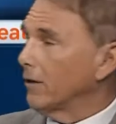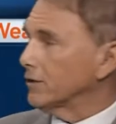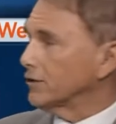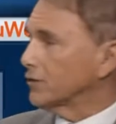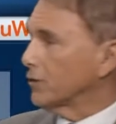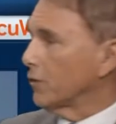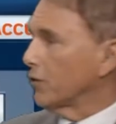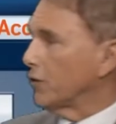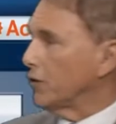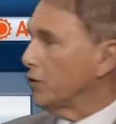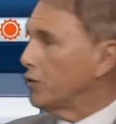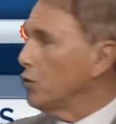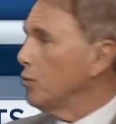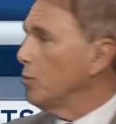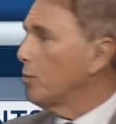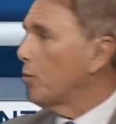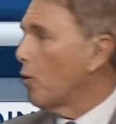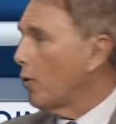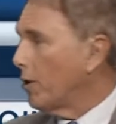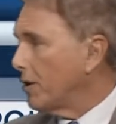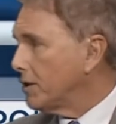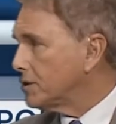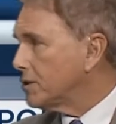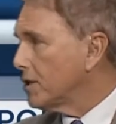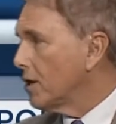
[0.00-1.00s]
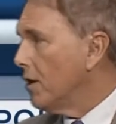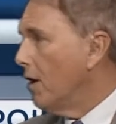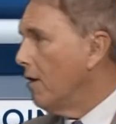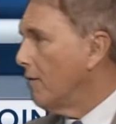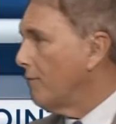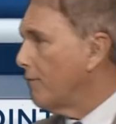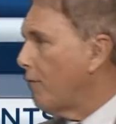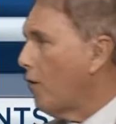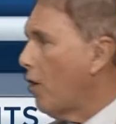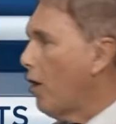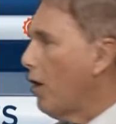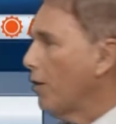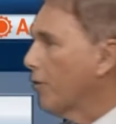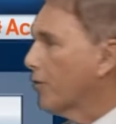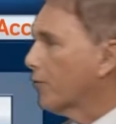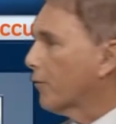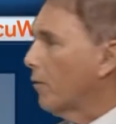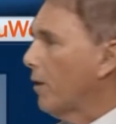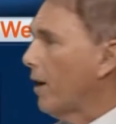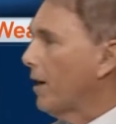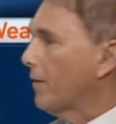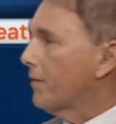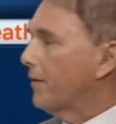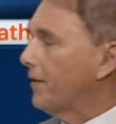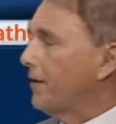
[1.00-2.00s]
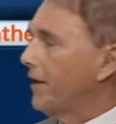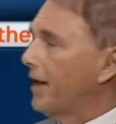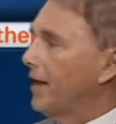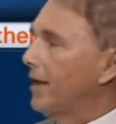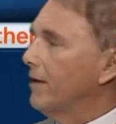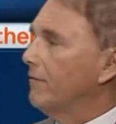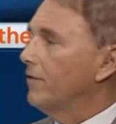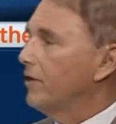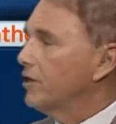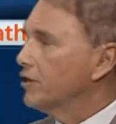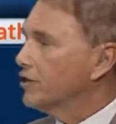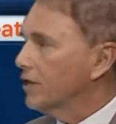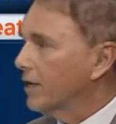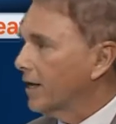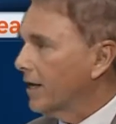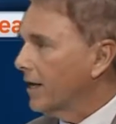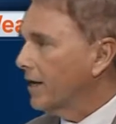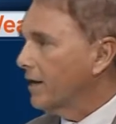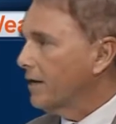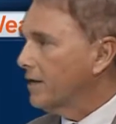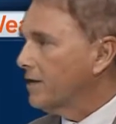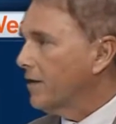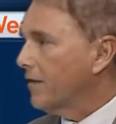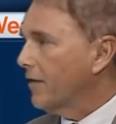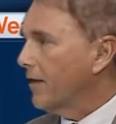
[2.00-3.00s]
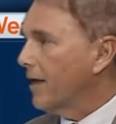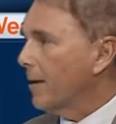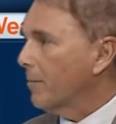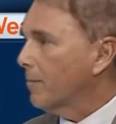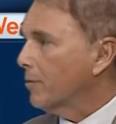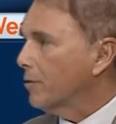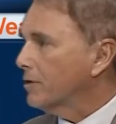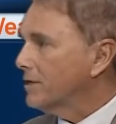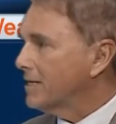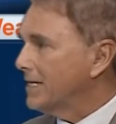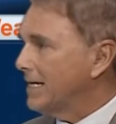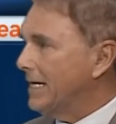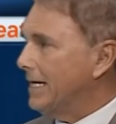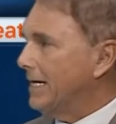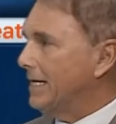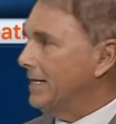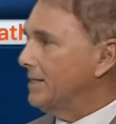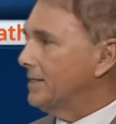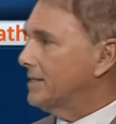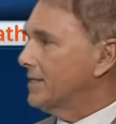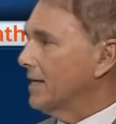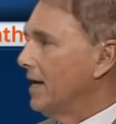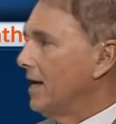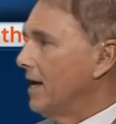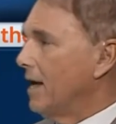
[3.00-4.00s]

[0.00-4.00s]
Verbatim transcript: So the dew points fall throughout the day. Eventually, potentially getting to the upper teens